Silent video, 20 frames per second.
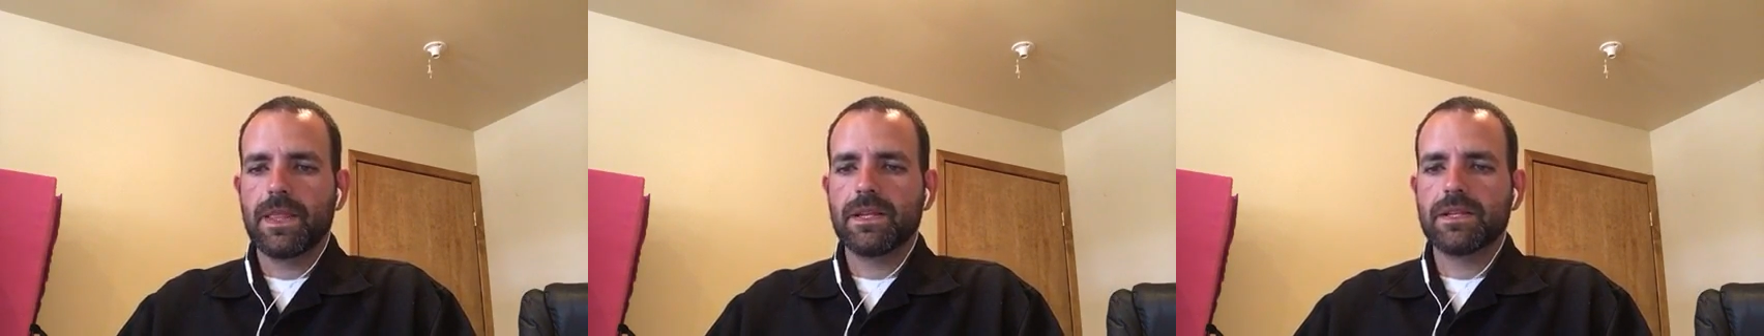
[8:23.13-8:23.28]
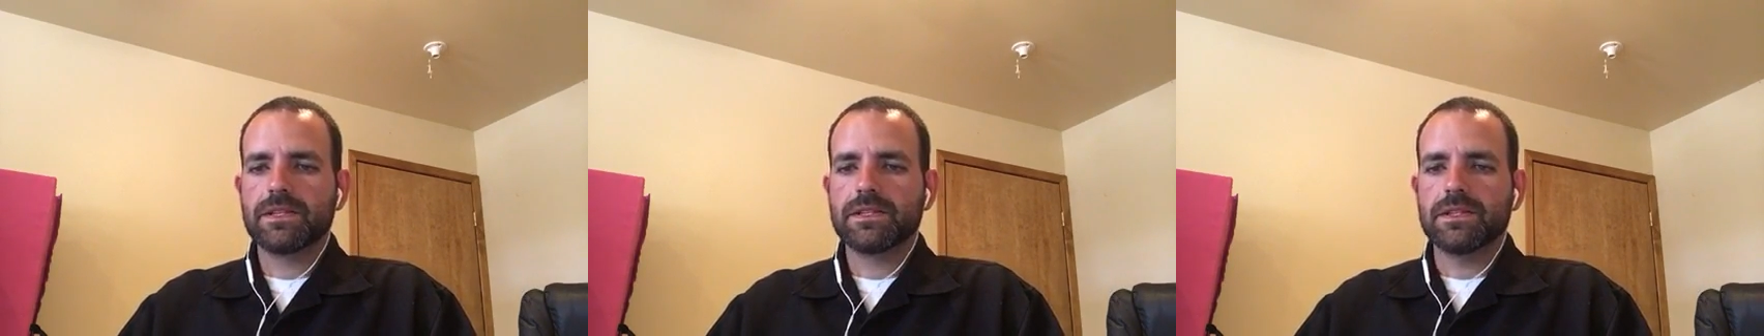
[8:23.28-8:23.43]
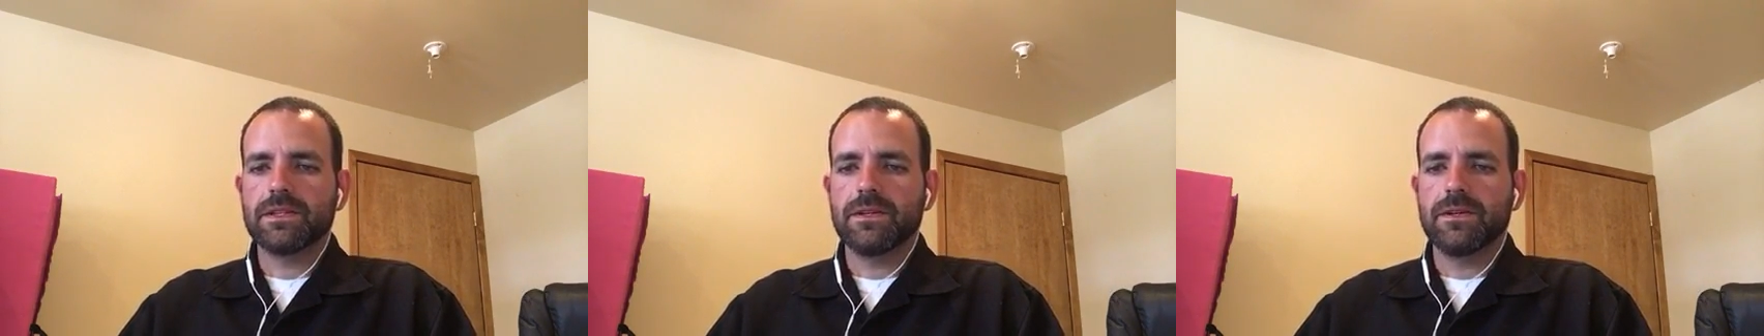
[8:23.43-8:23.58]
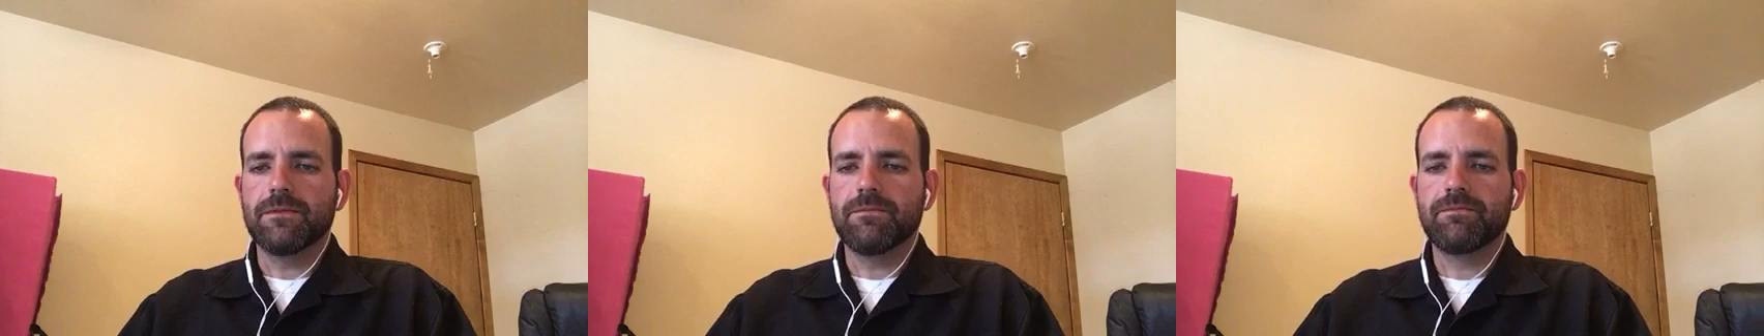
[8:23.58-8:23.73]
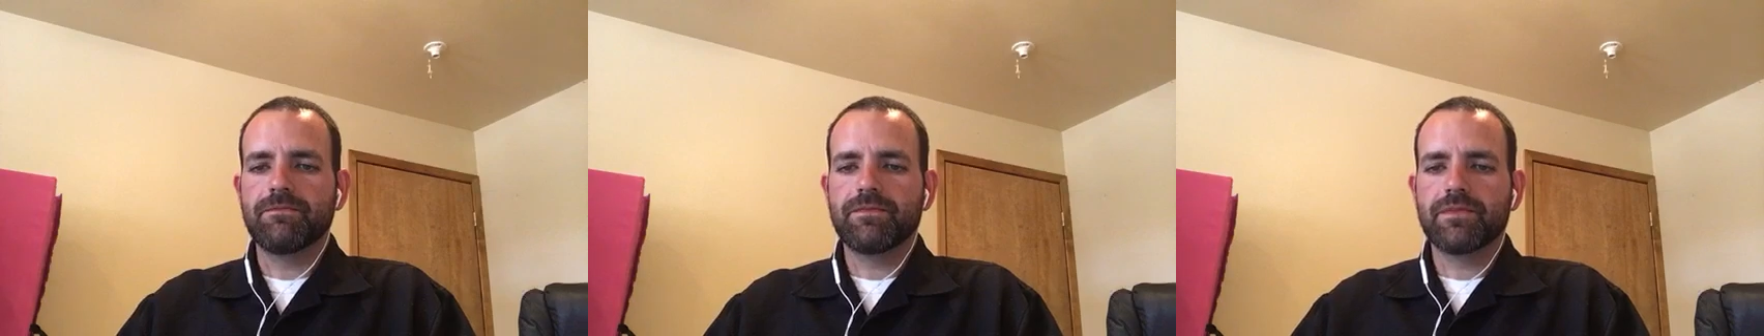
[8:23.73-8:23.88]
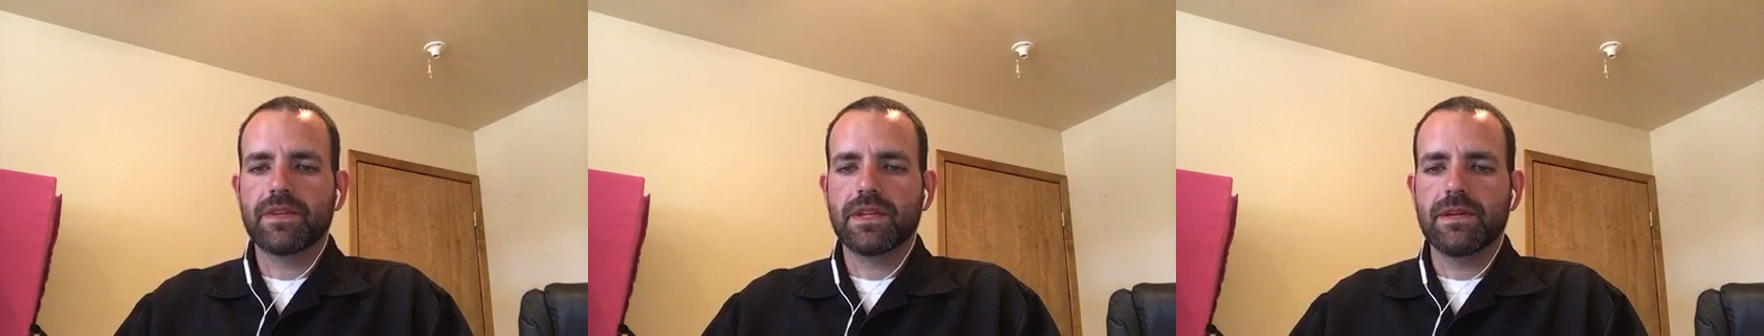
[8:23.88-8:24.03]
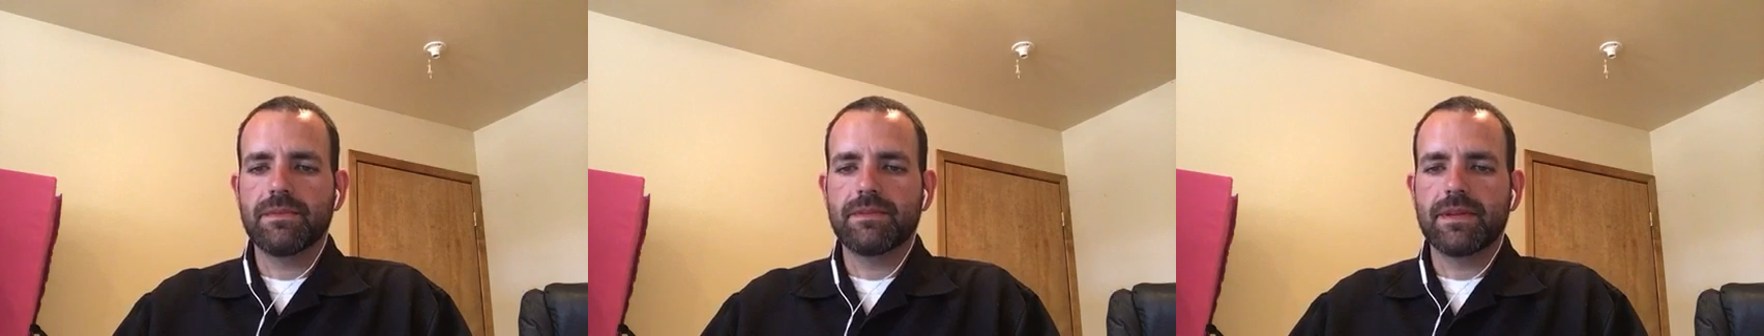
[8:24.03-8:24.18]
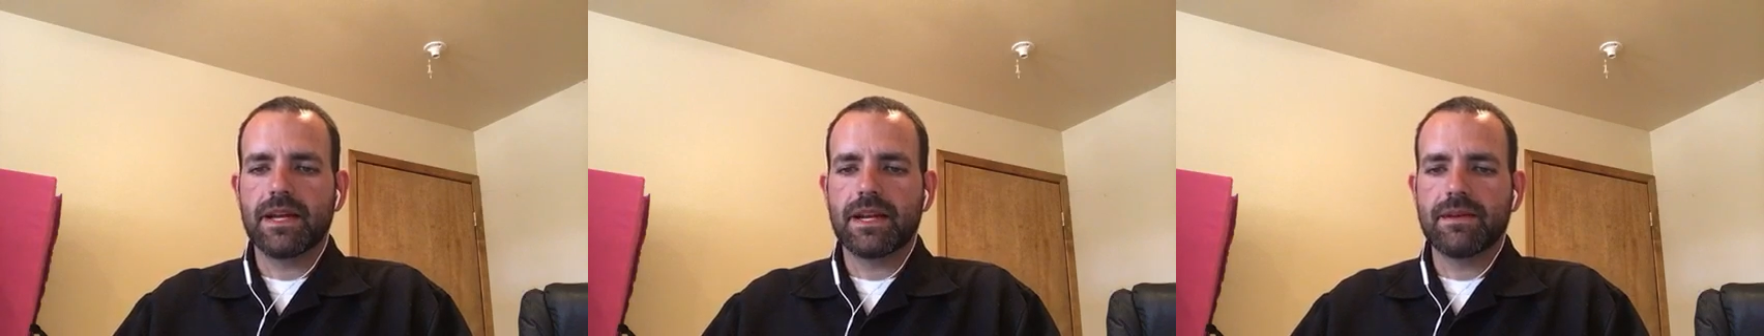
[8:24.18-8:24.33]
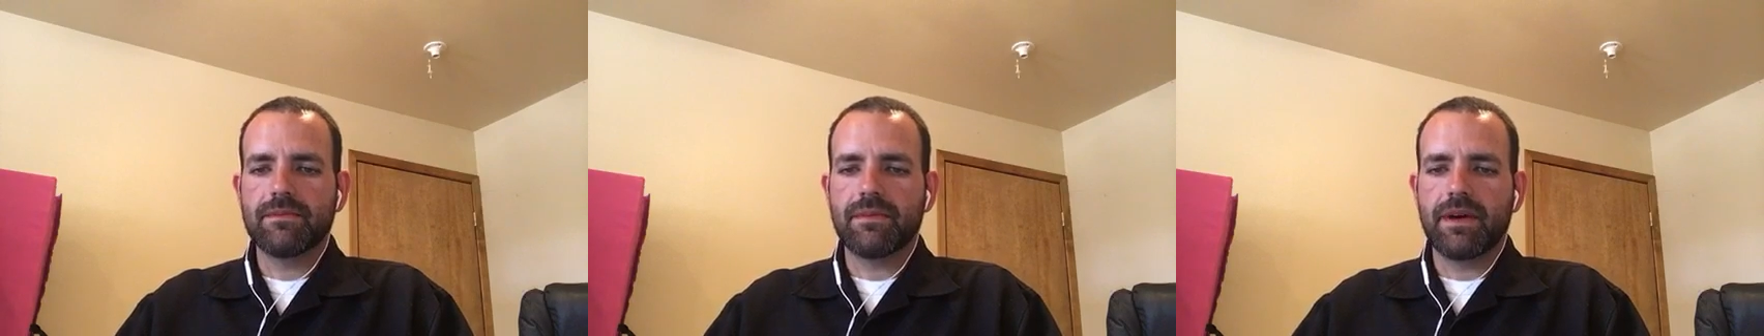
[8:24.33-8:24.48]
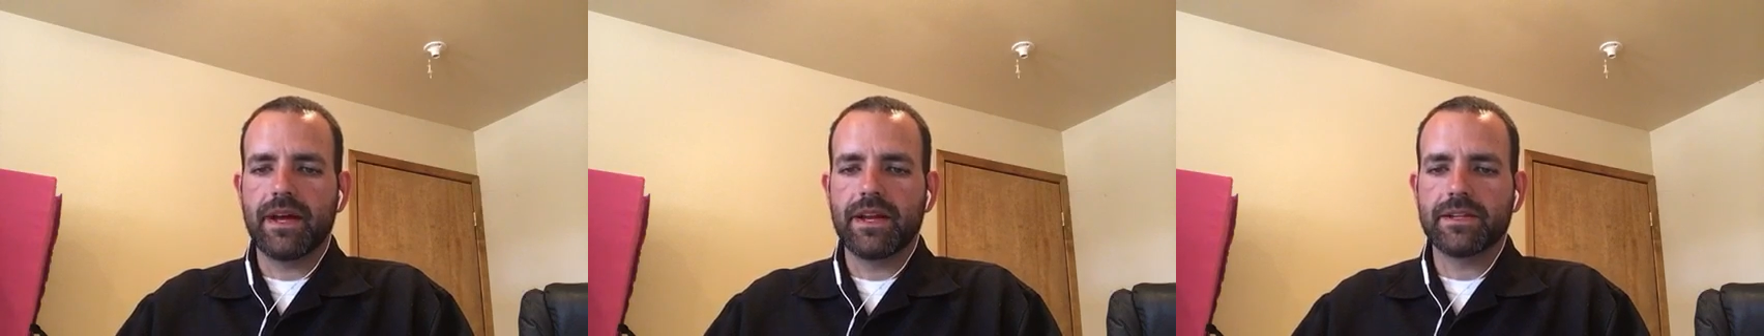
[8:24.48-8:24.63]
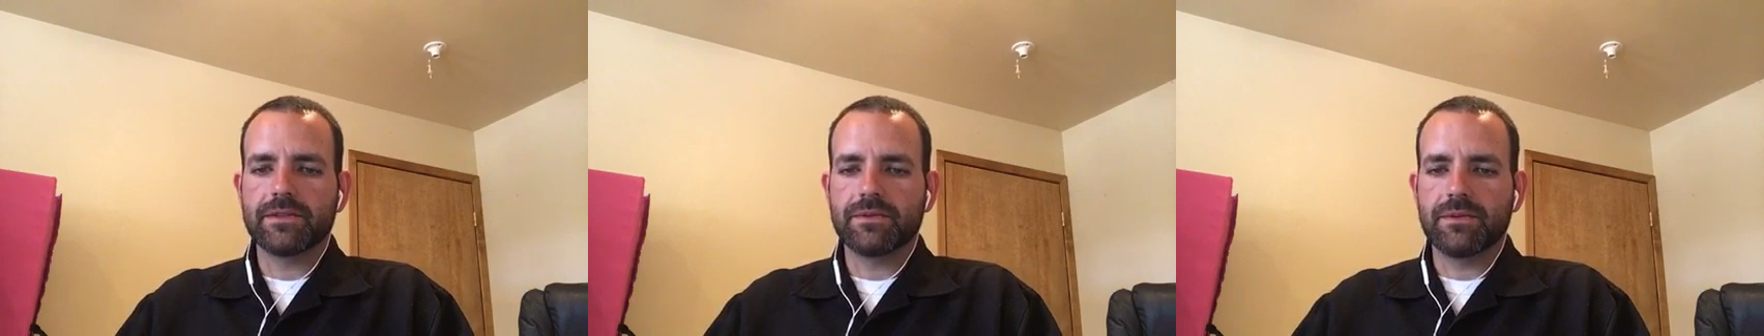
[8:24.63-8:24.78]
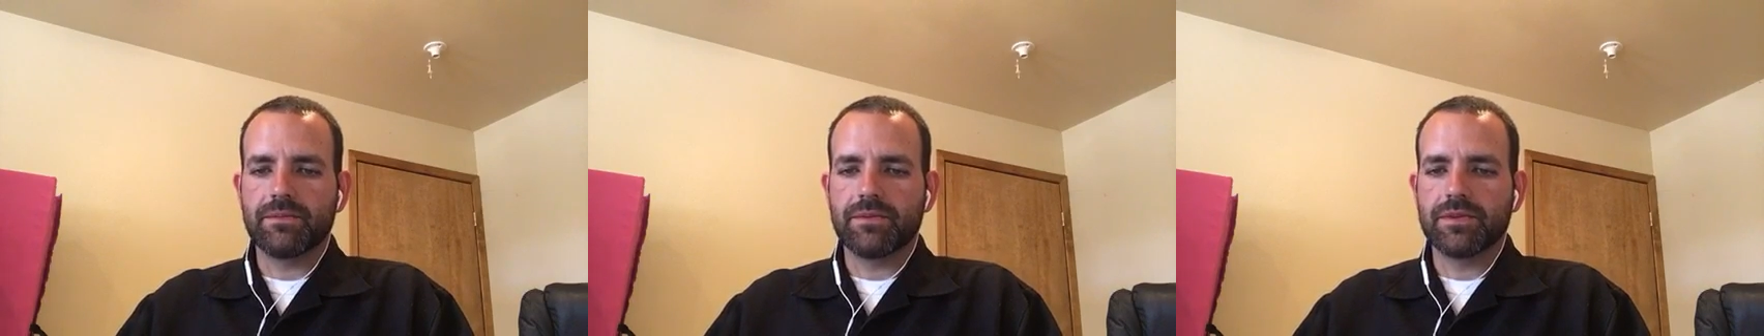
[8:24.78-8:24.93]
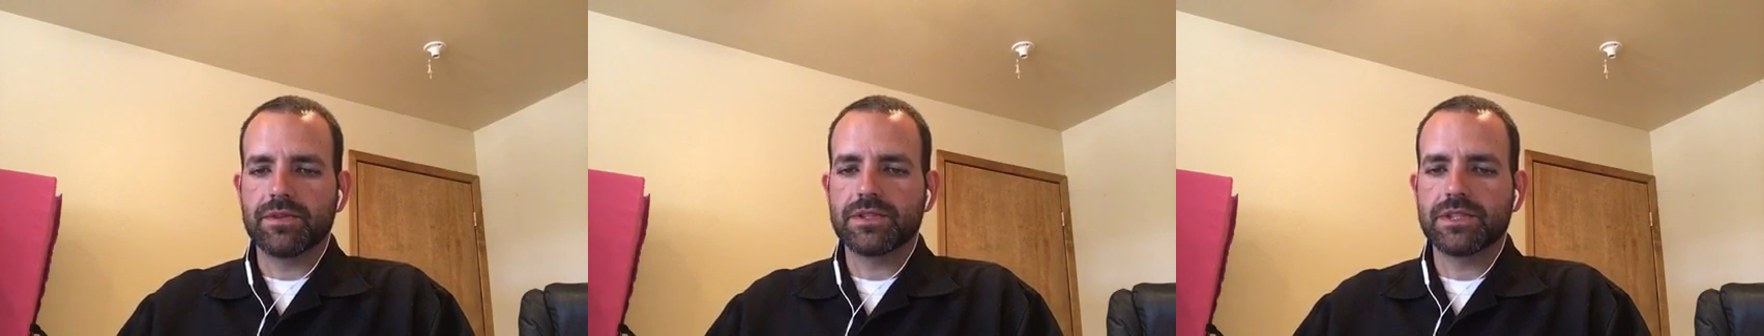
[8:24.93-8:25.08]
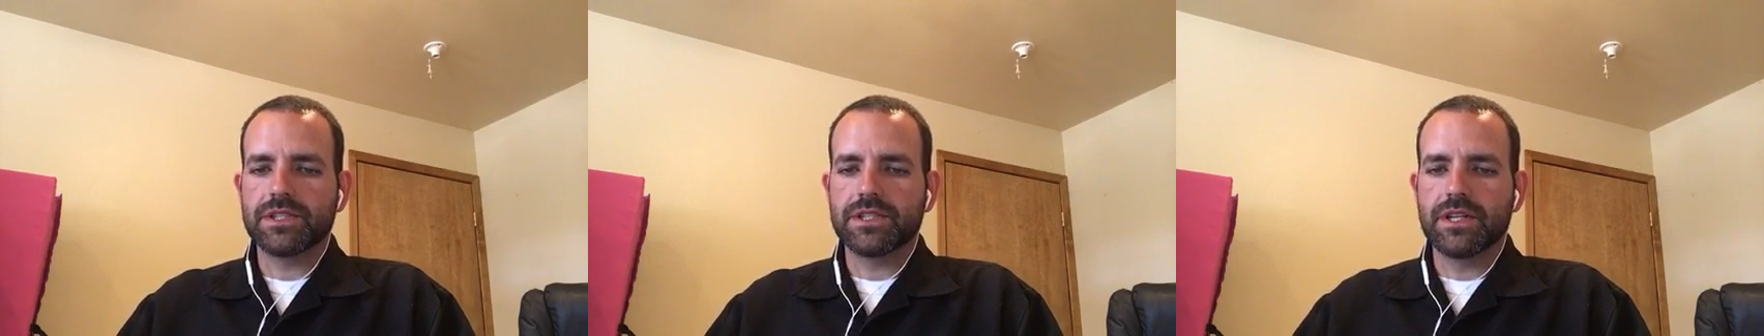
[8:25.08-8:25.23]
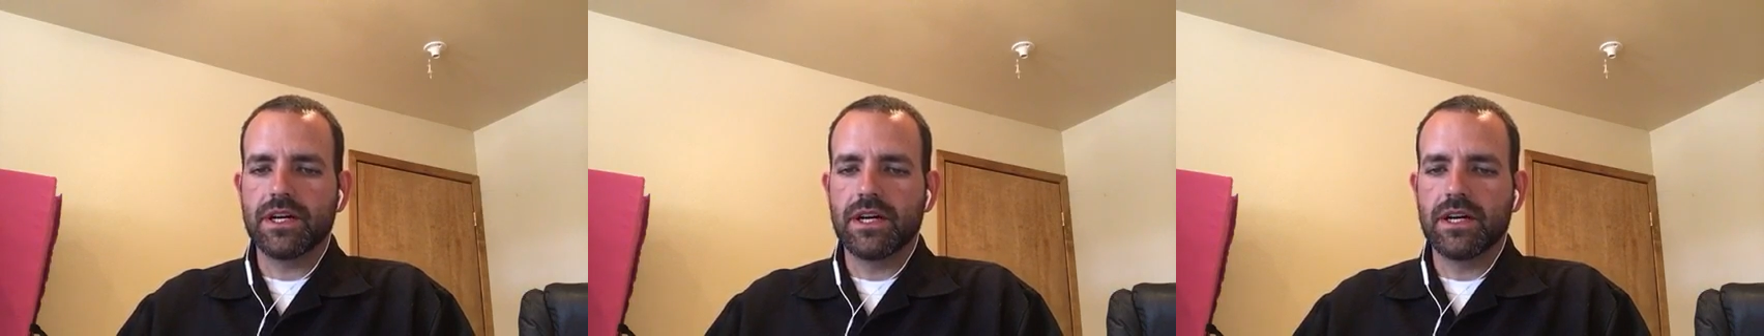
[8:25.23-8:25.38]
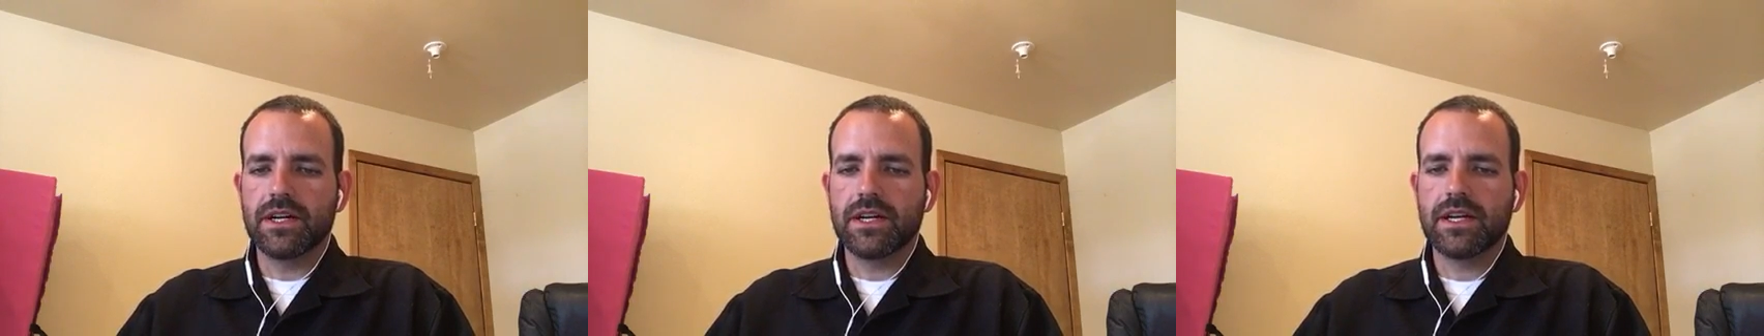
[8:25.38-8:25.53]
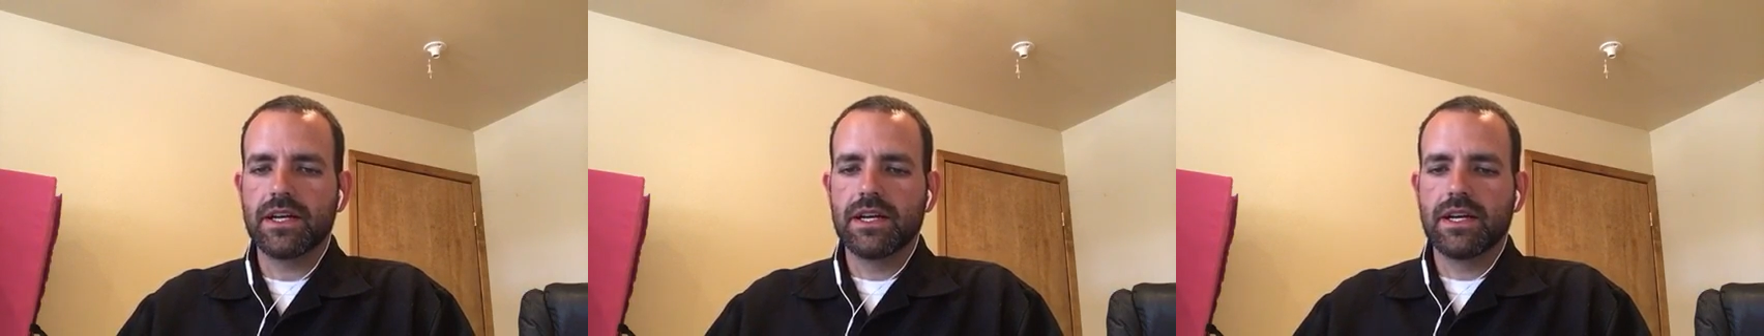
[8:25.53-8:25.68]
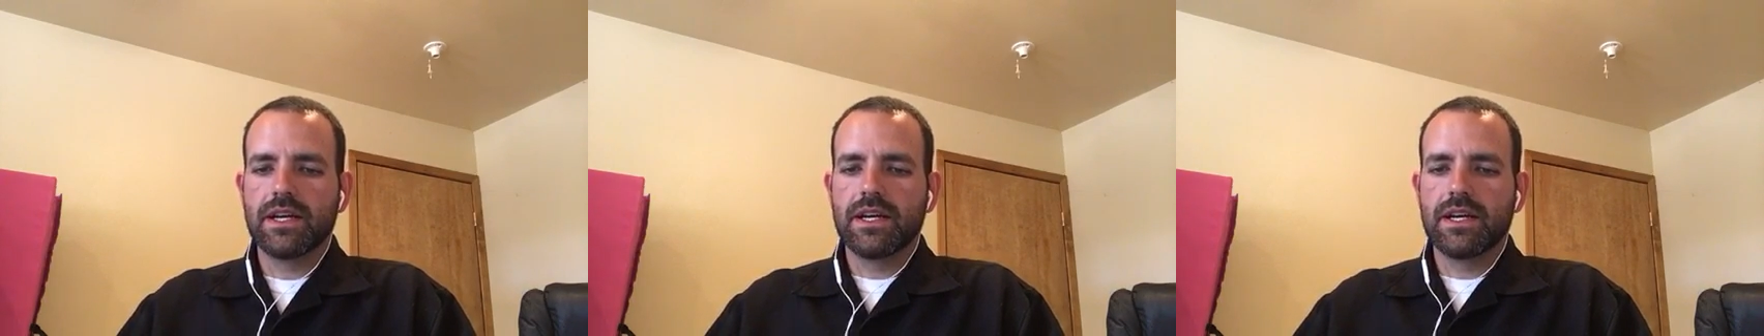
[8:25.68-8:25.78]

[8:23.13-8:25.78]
So keep that in mind as we proceed on,